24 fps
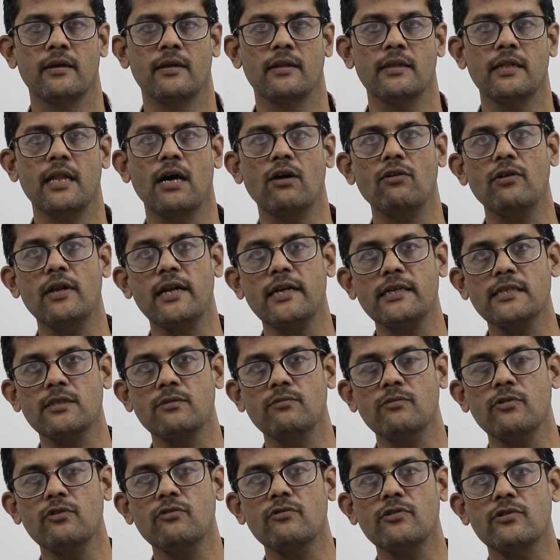Now let's
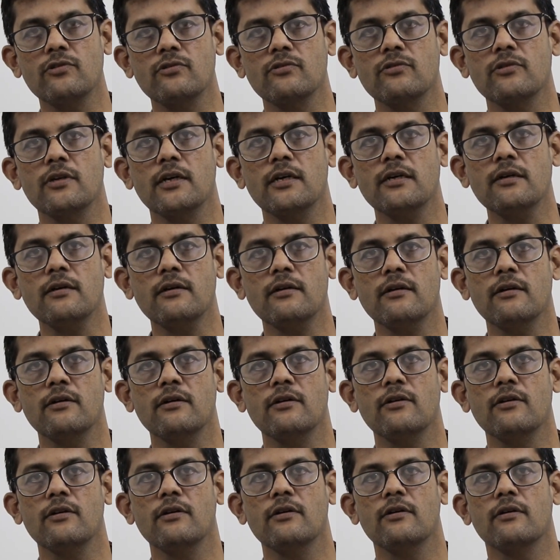move to the
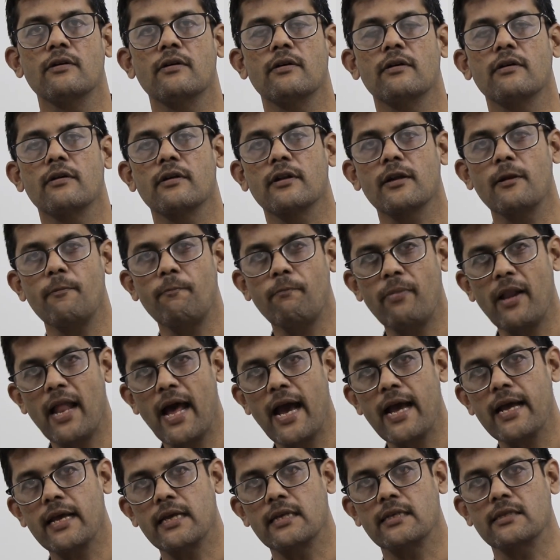
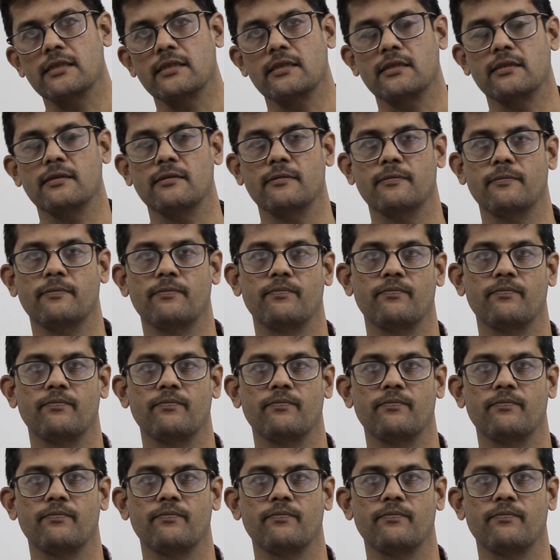replies.